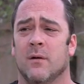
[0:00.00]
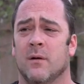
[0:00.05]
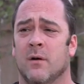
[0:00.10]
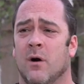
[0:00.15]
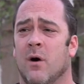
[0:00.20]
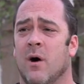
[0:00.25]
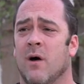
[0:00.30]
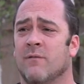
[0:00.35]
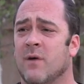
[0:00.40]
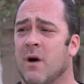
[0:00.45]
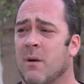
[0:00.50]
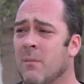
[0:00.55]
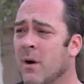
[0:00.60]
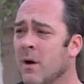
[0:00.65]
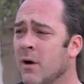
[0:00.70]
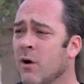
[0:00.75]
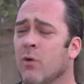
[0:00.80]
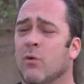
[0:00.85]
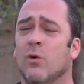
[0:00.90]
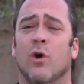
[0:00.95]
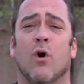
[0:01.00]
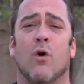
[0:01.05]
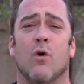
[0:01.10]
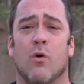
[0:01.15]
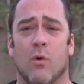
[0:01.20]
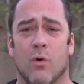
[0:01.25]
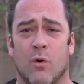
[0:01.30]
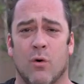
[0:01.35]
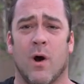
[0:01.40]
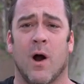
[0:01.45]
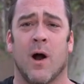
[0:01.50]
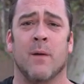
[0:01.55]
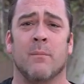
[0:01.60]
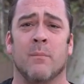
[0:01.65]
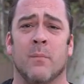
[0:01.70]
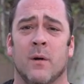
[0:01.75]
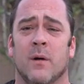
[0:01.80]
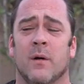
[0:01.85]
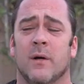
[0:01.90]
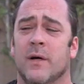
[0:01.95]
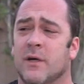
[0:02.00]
You know, I've got my own local crime